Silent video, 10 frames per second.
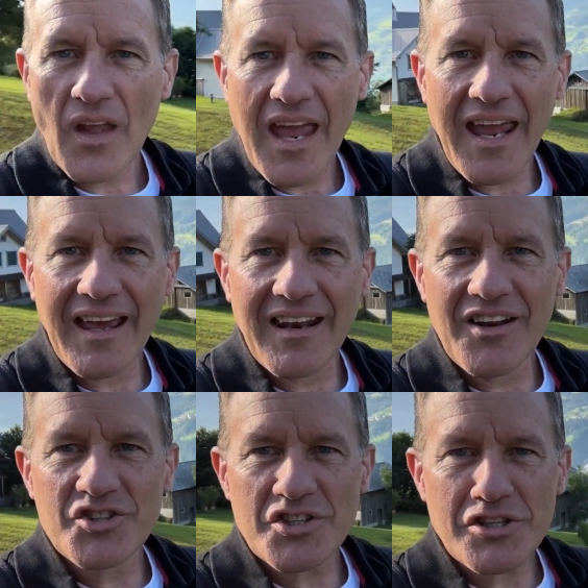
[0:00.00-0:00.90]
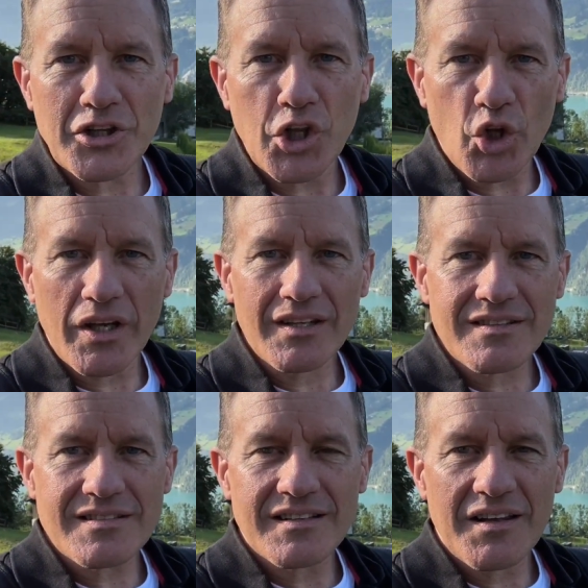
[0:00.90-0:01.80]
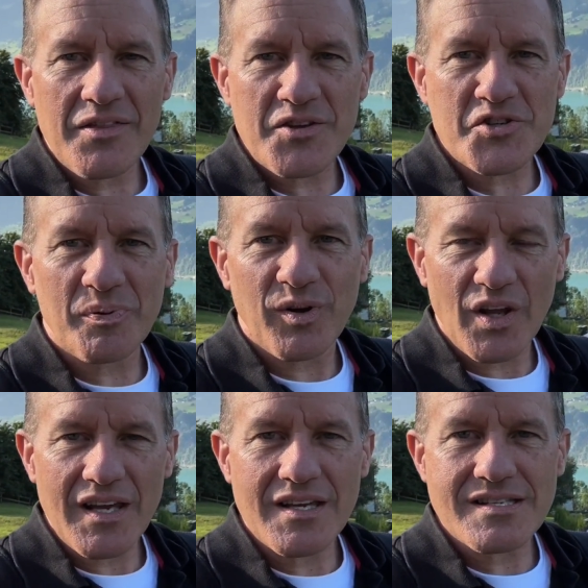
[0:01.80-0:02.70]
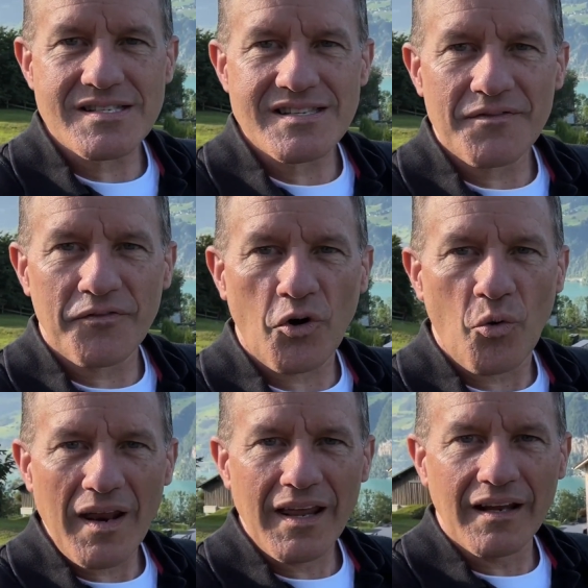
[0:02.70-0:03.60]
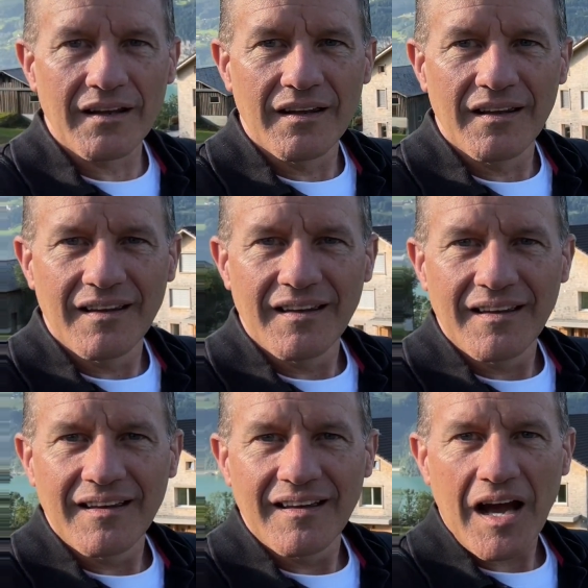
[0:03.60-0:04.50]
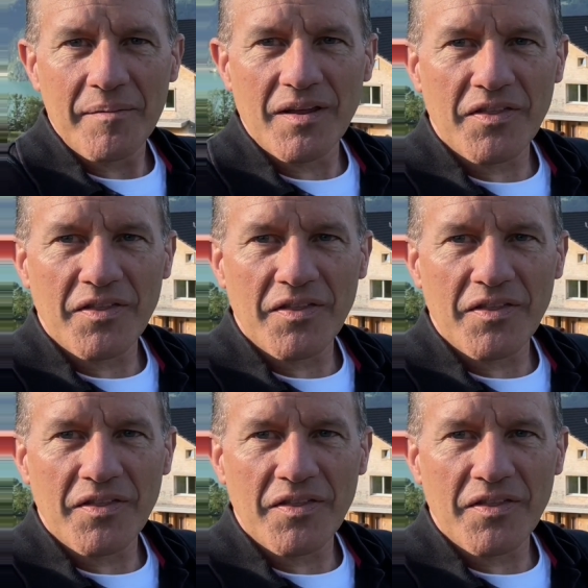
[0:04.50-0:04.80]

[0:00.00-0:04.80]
and just look at this place for a wedding. I mean,